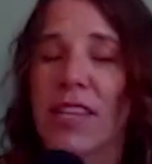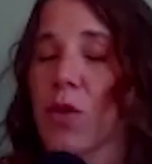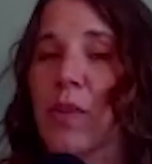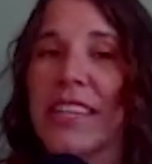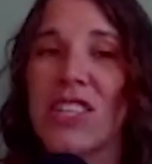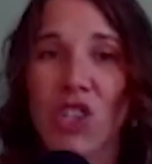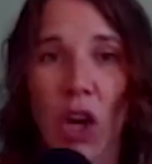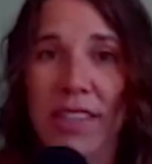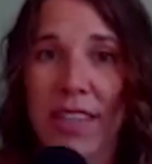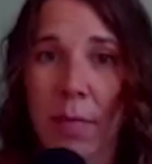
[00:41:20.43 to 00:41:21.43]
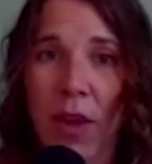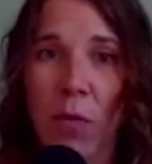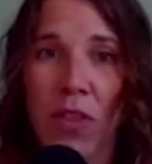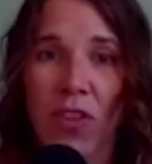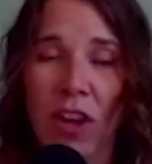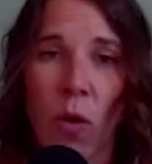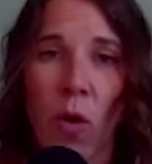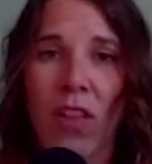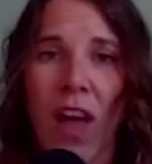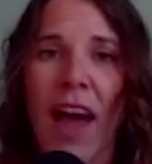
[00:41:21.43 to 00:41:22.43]
to really start something with not a
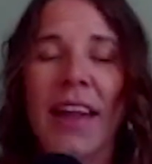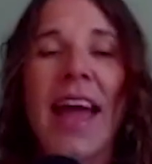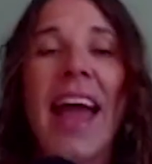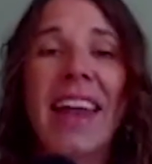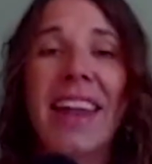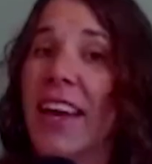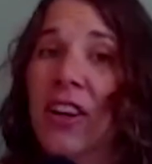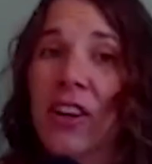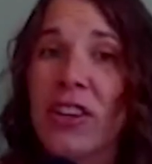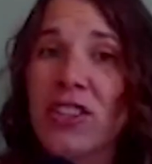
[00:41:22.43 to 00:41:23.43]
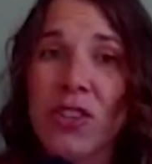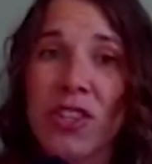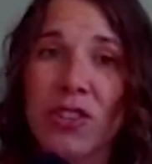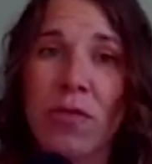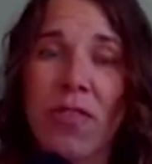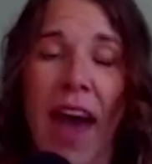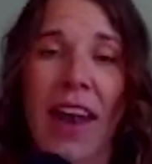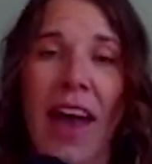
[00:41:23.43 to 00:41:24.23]
whole lot, and I encourage you to do that.